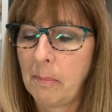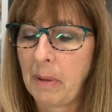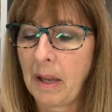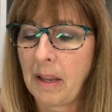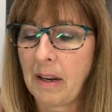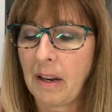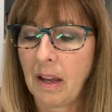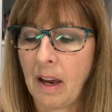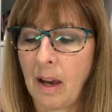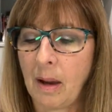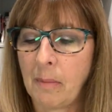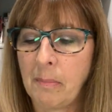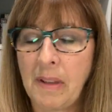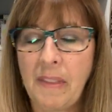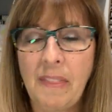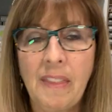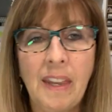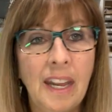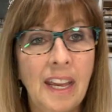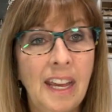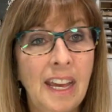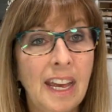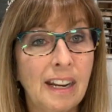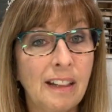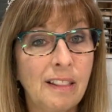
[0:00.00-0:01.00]
But and
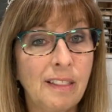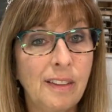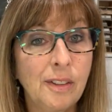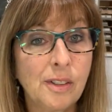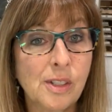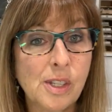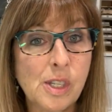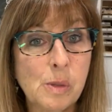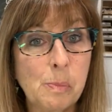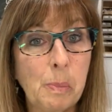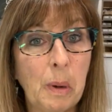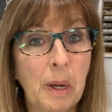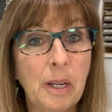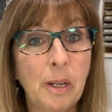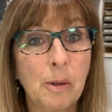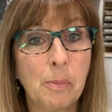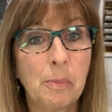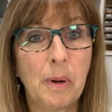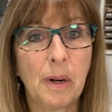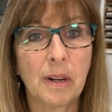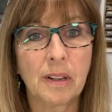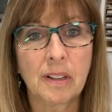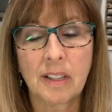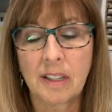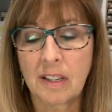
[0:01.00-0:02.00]
then I had a little spike
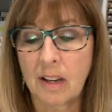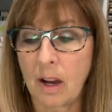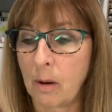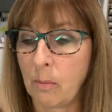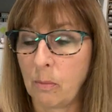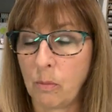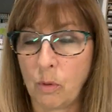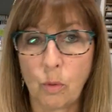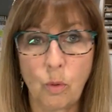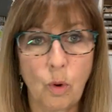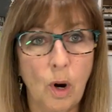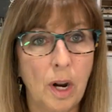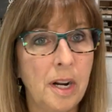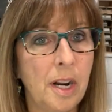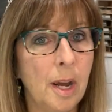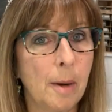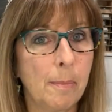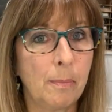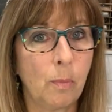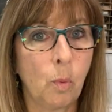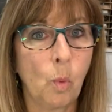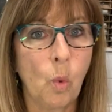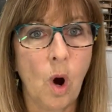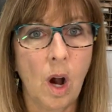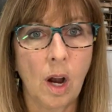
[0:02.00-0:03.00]
buck come right
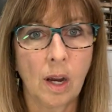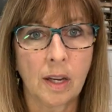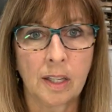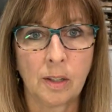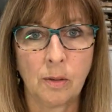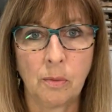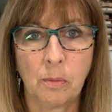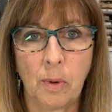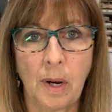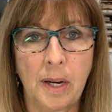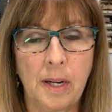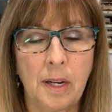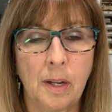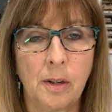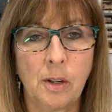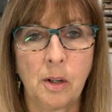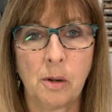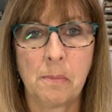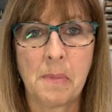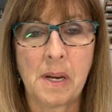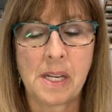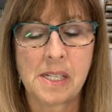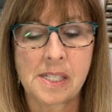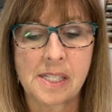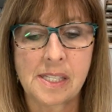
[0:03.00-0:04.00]
up, walking right
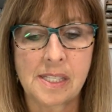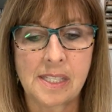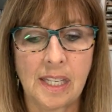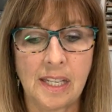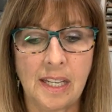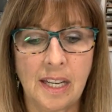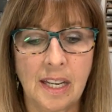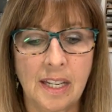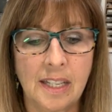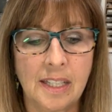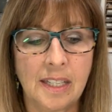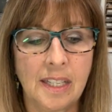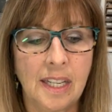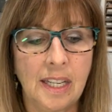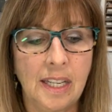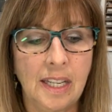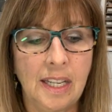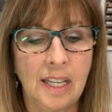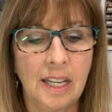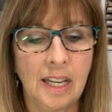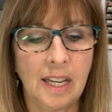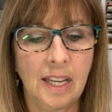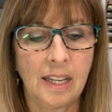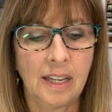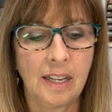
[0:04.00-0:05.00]
under my stand.
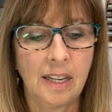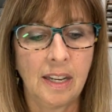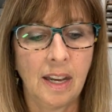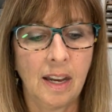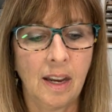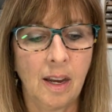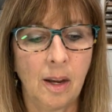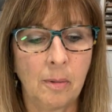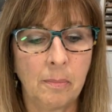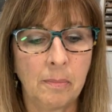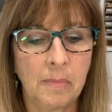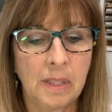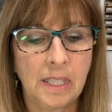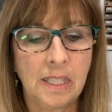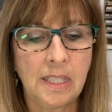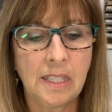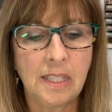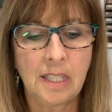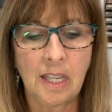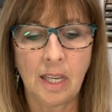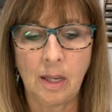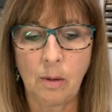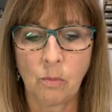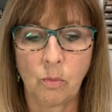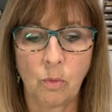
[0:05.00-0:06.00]
And
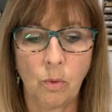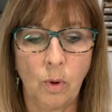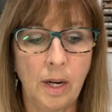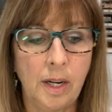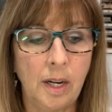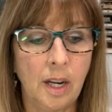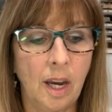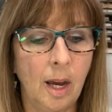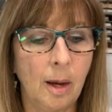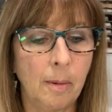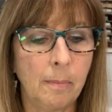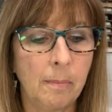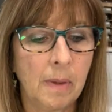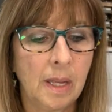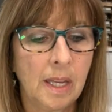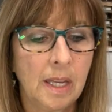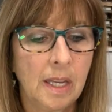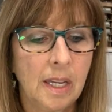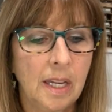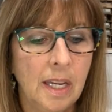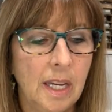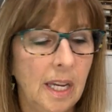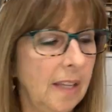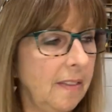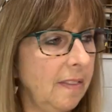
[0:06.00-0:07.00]
he came right up,
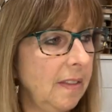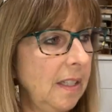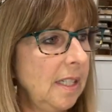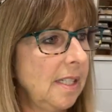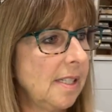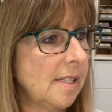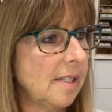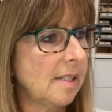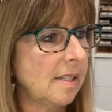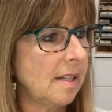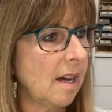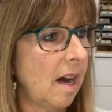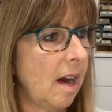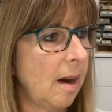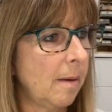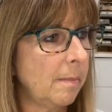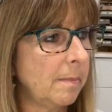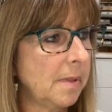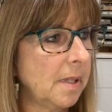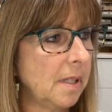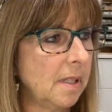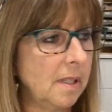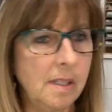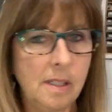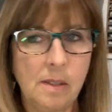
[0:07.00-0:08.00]
and then he
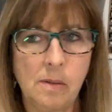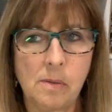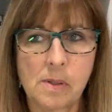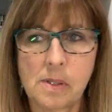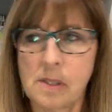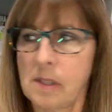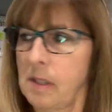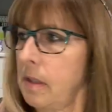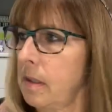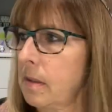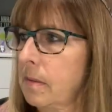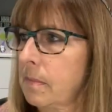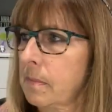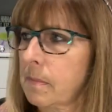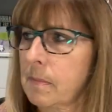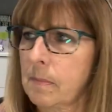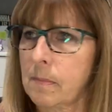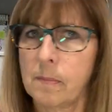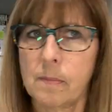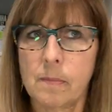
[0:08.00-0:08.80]
stopped, and he was like,